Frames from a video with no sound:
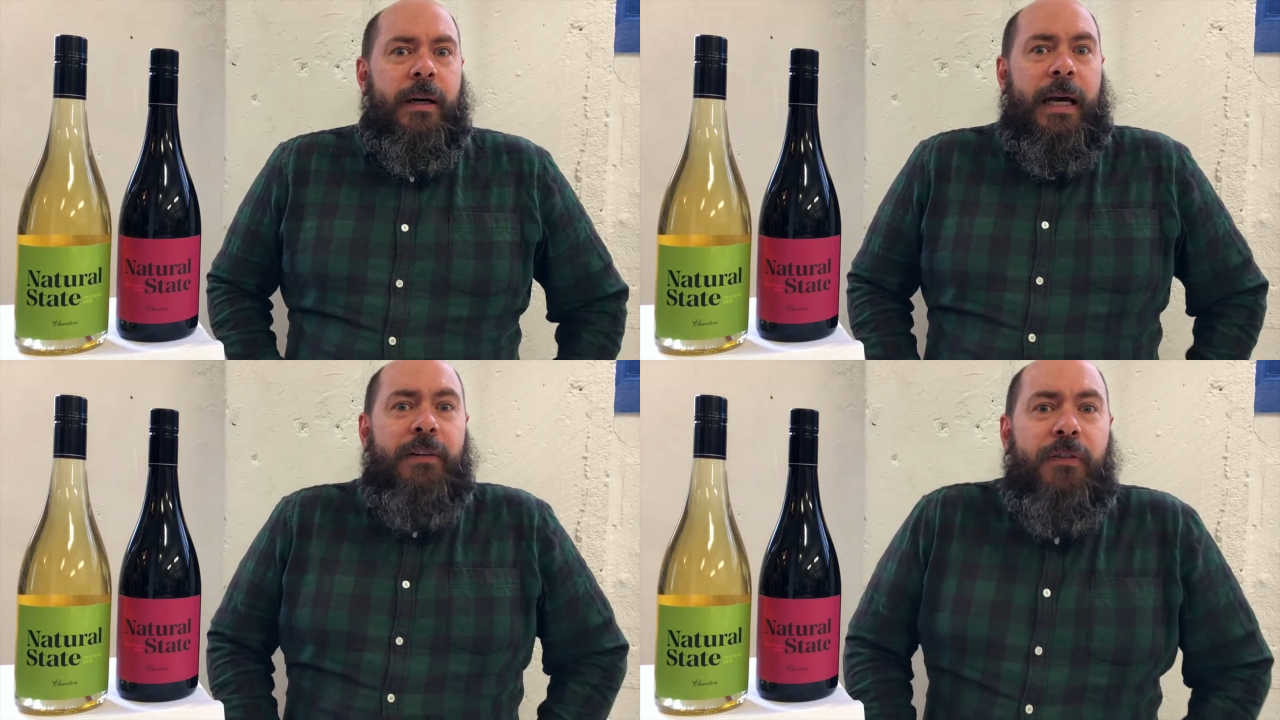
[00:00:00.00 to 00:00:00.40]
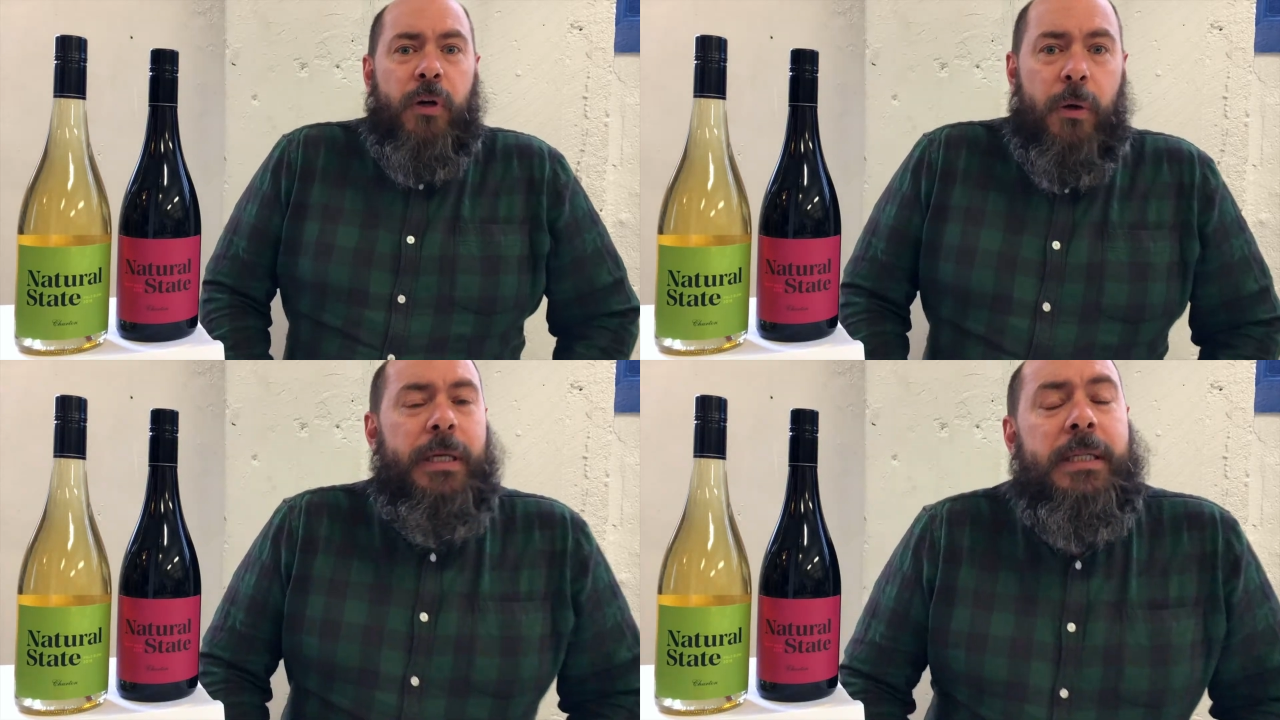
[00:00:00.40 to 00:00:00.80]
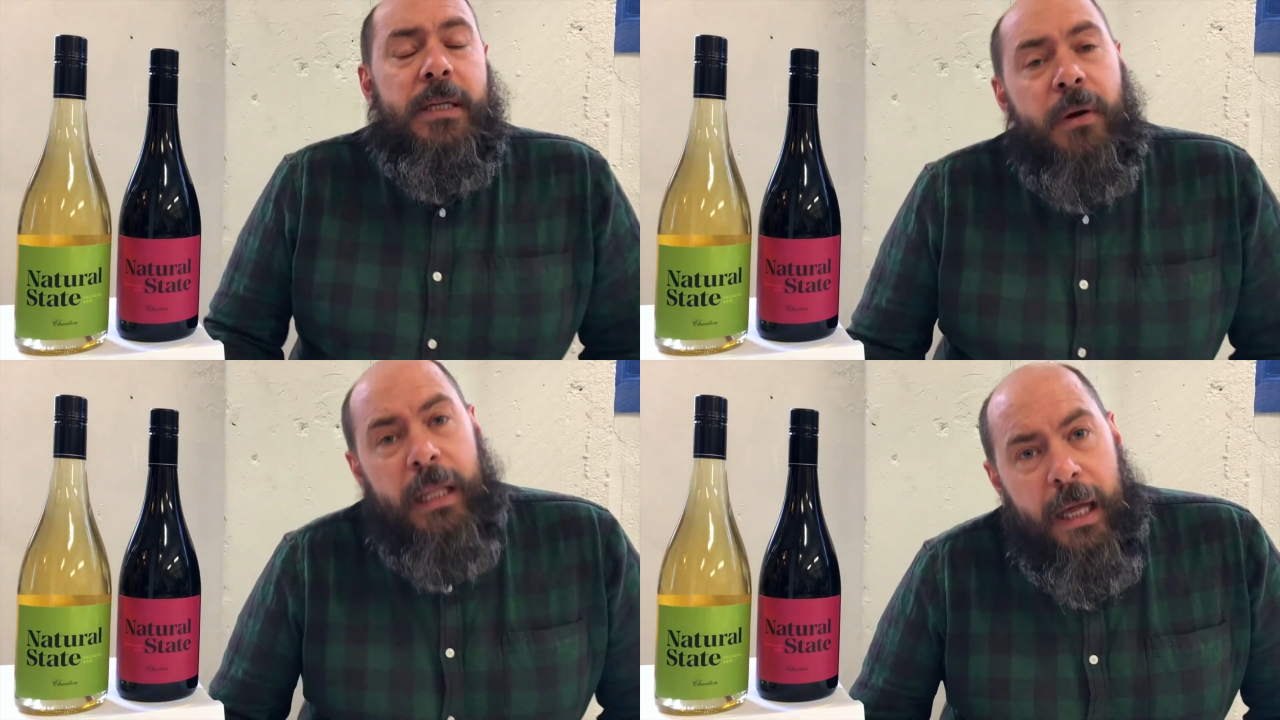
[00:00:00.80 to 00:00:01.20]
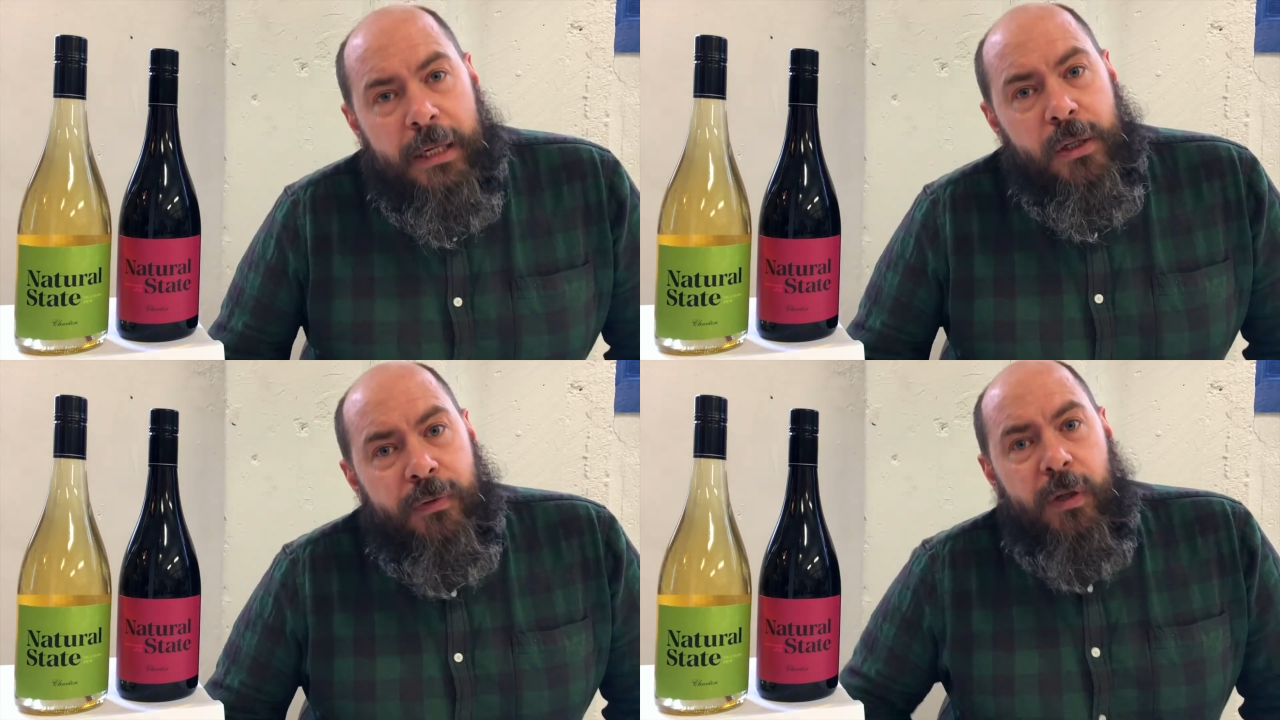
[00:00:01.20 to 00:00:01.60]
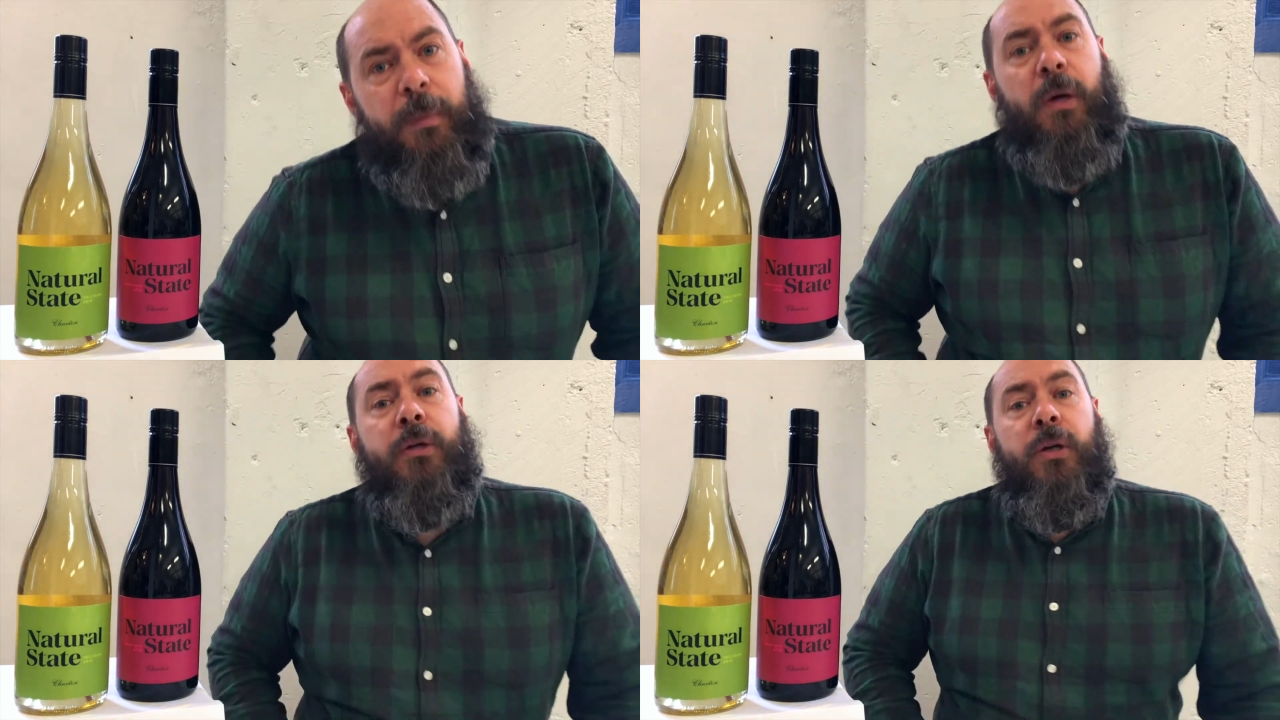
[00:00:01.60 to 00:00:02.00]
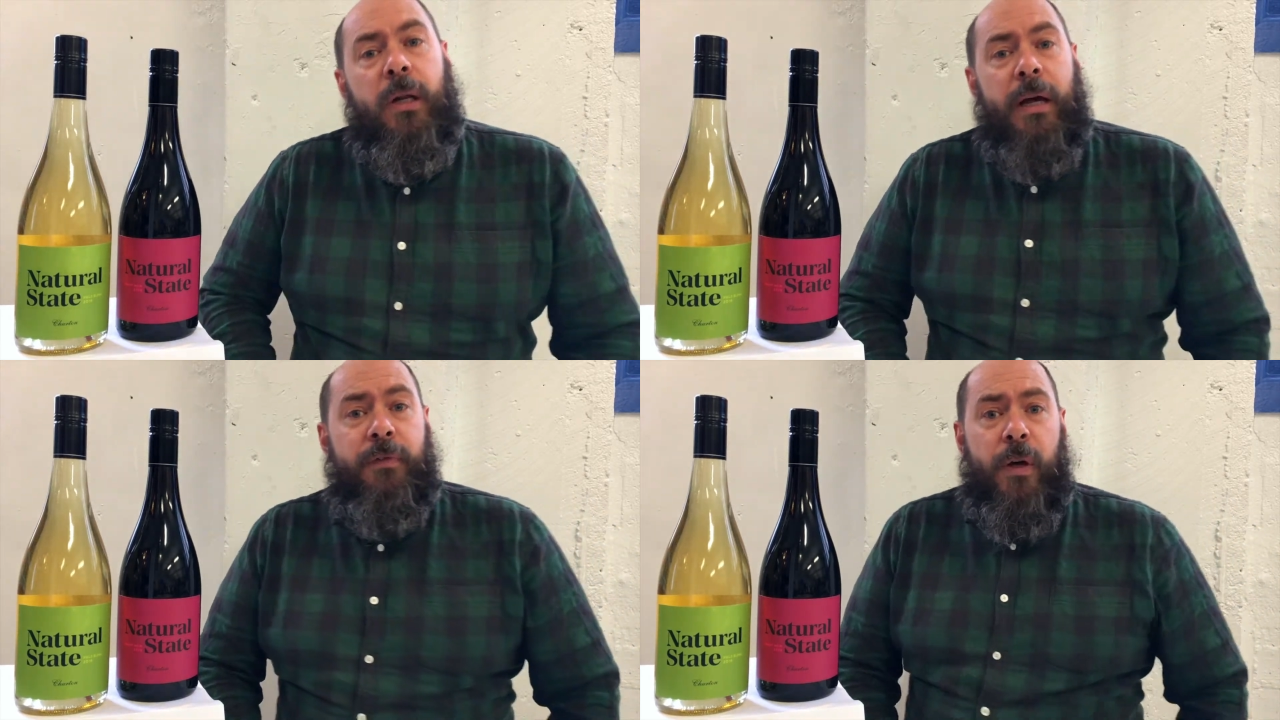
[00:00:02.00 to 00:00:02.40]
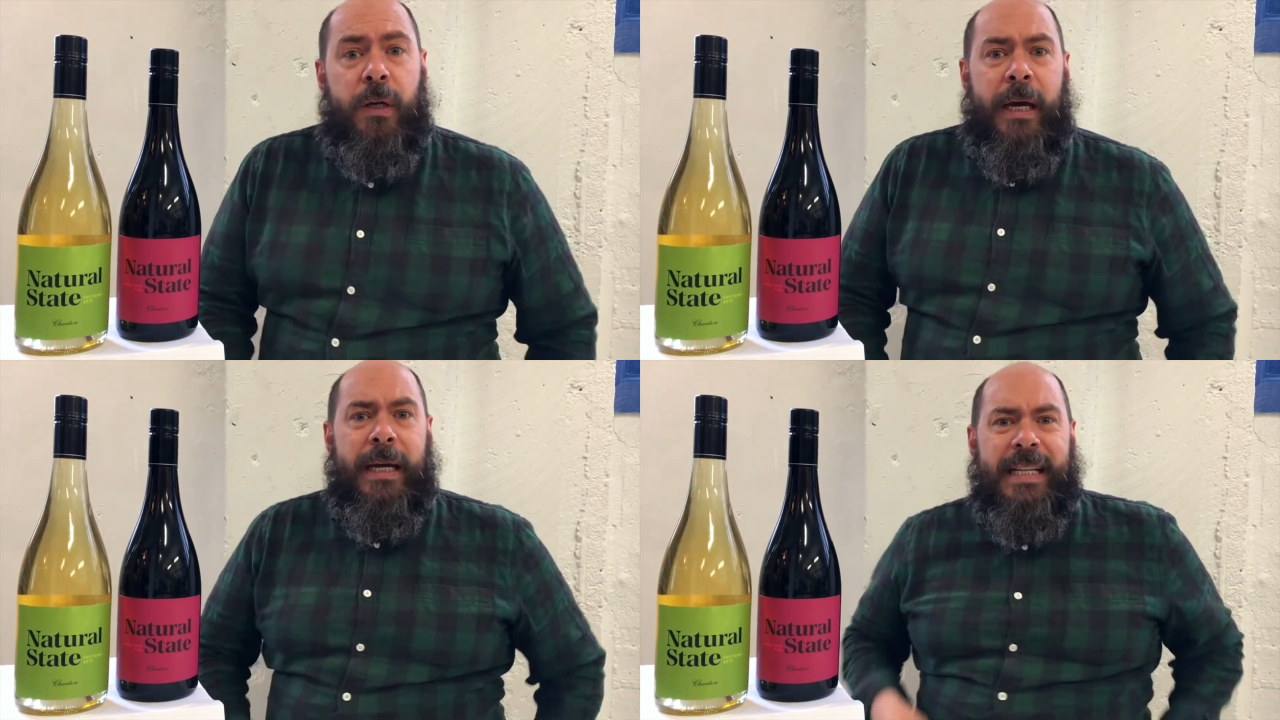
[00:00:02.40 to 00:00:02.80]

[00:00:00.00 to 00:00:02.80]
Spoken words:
even if you don't necessarily like Sauvignon Blanc, you don't like Viognier,